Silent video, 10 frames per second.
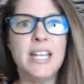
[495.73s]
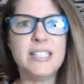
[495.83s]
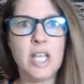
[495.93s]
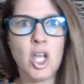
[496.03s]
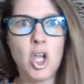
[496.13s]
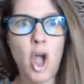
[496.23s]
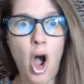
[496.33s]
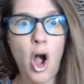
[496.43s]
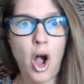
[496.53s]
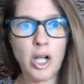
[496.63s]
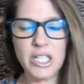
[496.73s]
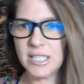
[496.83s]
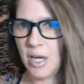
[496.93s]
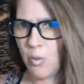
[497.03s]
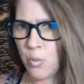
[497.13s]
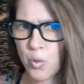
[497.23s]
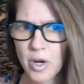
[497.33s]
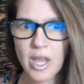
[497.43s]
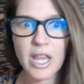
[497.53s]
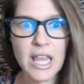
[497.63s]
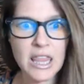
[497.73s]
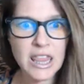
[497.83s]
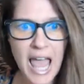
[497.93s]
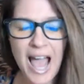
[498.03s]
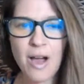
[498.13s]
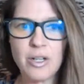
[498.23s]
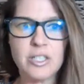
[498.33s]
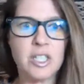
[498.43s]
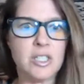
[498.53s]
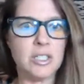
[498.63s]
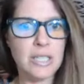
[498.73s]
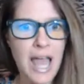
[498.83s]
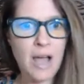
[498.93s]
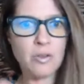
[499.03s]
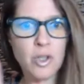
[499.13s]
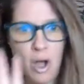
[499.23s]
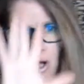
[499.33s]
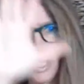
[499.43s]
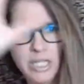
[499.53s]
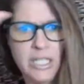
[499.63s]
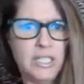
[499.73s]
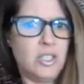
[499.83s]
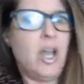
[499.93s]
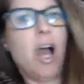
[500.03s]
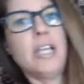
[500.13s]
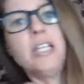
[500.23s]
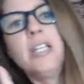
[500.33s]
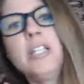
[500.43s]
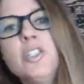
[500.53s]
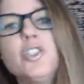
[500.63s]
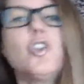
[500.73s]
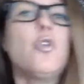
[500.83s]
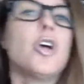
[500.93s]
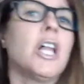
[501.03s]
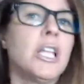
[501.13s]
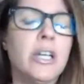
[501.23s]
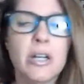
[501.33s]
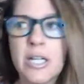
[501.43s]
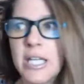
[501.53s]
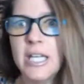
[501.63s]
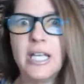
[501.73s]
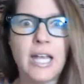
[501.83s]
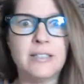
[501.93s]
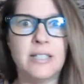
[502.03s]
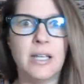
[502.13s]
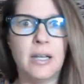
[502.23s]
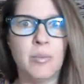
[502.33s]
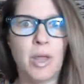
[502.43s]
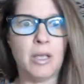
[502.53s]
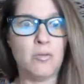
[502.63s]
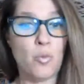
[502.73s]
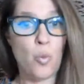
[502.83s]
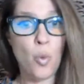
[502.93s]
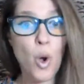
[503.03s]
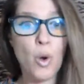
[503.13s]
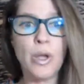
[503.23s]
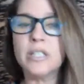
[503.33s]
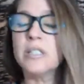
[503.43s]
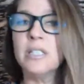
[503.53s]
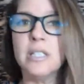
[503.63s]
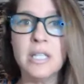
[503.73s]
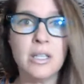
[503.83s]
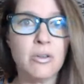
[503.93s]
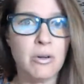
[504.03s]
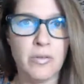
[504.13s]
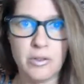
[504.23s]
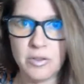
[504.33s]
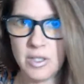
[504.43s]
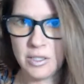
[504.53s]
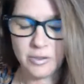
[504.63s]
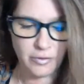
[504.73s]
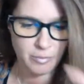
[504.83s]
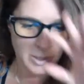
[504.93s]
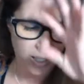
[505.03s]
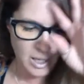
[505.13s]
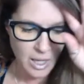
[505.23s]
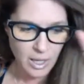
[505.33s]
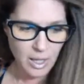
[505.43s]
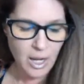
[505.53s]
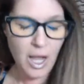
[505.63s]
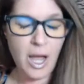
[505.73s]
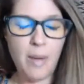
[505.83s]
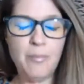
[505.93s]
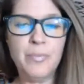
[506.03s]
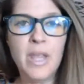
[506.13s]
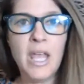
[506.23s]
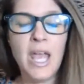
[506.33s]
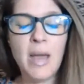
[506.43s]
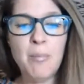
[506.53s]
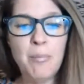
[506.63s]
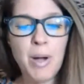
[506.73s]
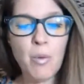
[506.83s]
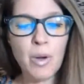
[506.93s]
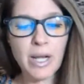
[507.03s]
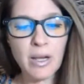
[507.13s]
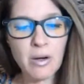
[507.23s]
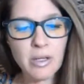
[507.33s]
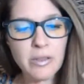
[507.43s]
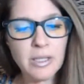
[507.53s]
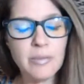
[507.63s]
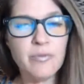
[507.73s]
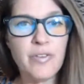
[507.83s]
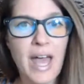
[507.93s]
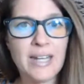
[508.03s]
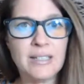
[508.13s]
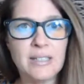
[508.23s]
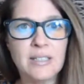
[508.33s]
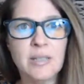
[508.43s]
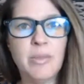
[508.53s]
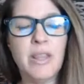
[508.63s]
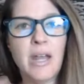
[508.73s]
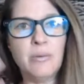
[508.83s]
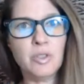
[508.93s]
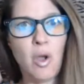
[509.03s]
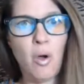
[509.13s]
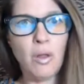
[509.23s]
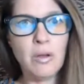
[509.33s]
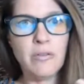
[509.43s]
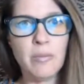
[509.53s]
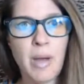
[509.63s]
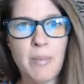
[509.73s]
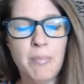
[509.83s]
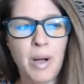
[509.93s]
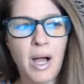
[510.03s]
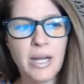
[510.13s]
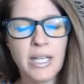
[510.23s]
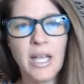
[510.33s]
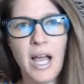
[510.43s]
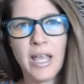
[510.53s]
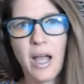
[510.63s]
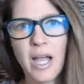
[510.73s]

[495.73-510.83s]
it's a gong. It's like really loud. It's this loud gong and he's got it and it's so clear and he gets it. And I'm like, whoa, it's neither of those things for me. But when I heard the lymphatic system and that it was all over my body, I